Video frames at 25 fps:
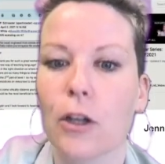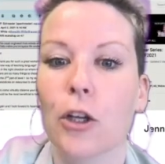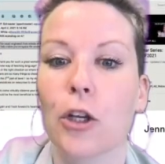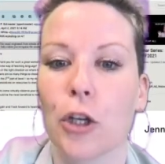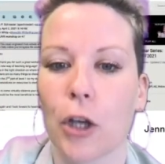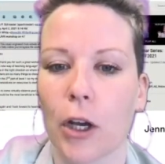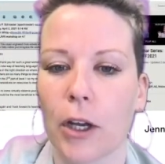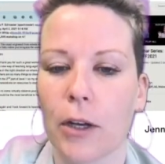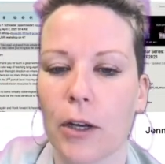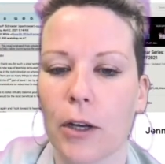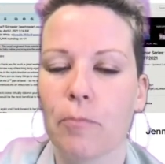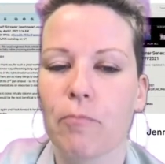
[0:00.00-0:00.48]

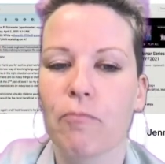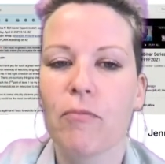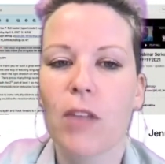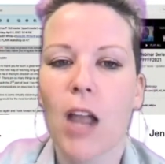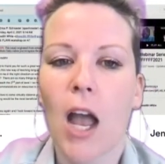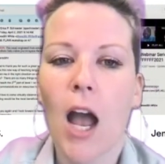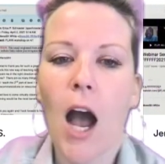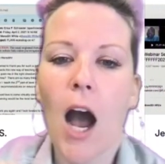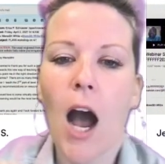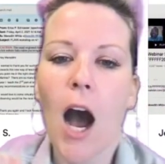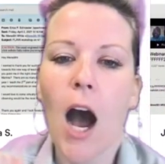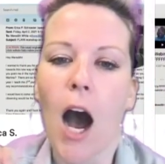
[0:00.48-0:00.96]
Good.
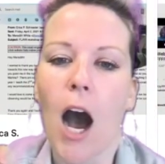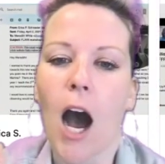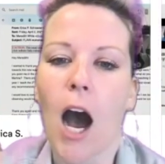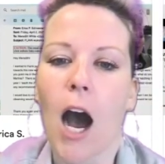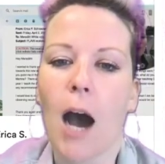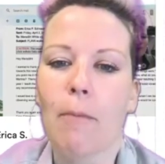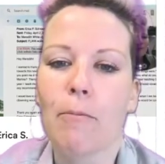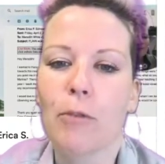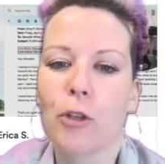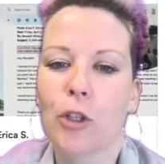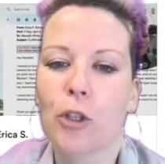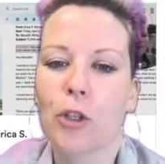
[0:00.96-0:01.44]

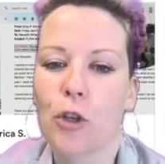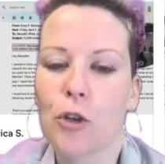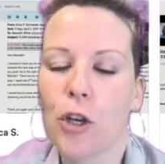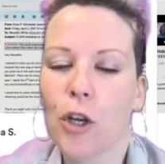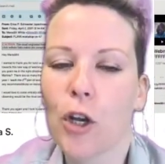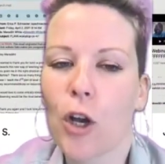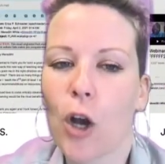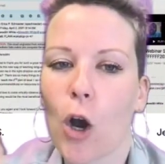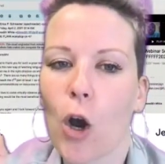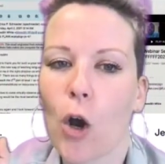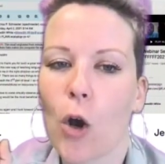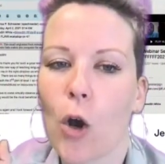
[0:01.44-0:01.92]
So you can
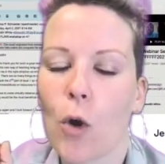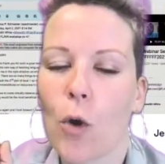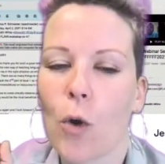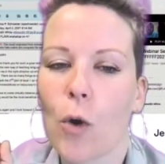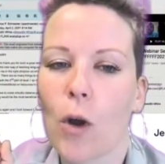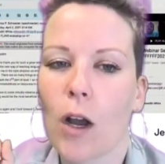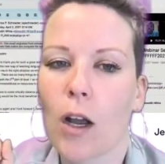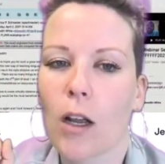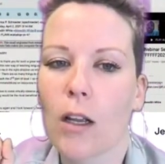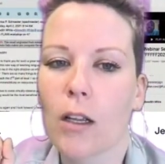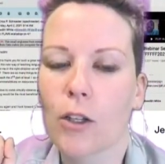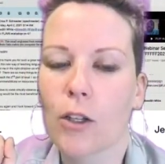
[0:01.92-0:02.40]

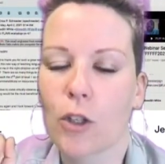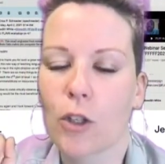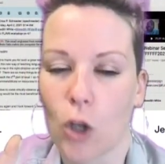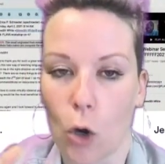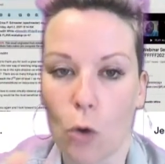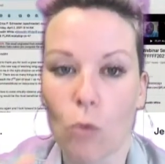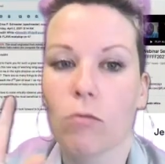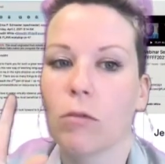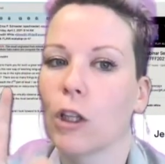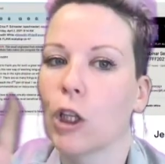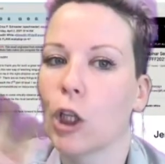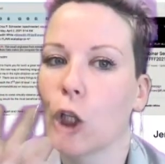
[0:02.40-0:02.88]
go,
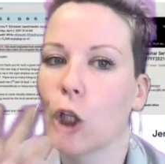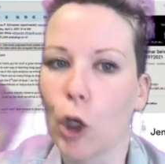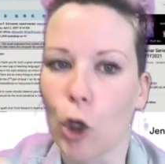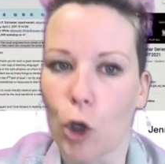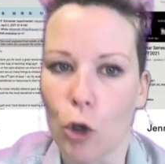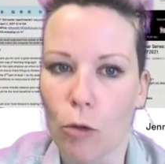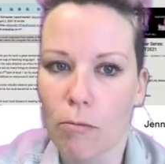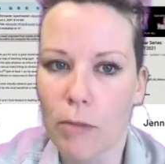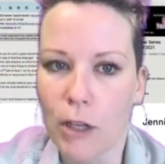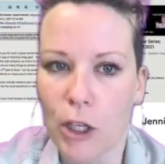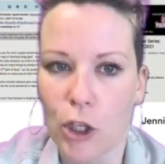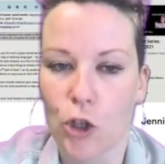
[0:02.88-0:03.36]
so
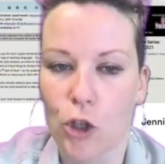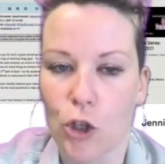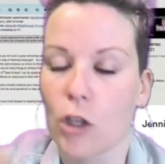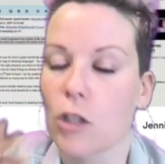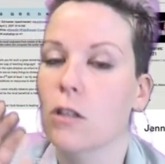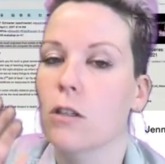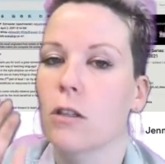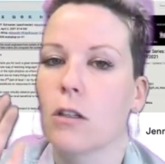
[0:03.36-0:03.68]
Loom is just